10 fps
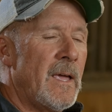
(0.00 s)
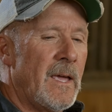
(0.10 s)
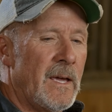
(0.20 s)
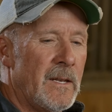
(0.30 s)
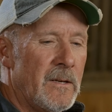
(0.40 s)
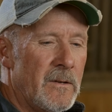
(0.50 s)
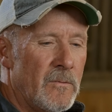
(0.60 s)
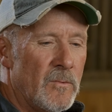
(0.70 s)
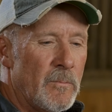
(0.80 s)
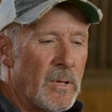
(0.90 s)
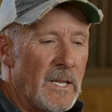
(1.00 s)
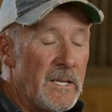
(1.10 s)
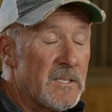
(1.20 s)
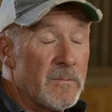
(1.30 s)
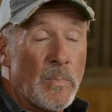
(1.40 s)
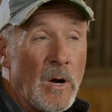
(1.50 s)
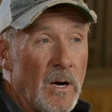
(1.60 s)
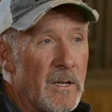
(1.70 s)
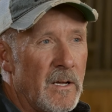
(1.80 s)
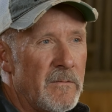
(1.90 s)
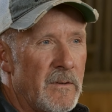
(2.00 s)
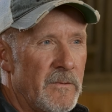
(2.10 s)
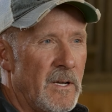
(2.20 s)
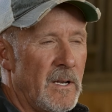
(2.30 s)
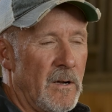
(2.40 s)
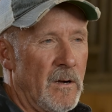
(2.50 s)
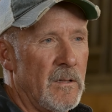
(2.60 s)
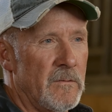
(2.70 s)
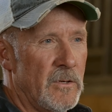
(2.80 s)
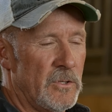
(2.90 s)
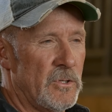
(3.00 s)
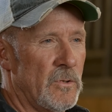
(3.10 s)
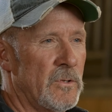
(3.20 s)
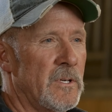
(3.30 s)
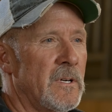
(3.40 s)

and replaced part of, if not all of, her shoulder.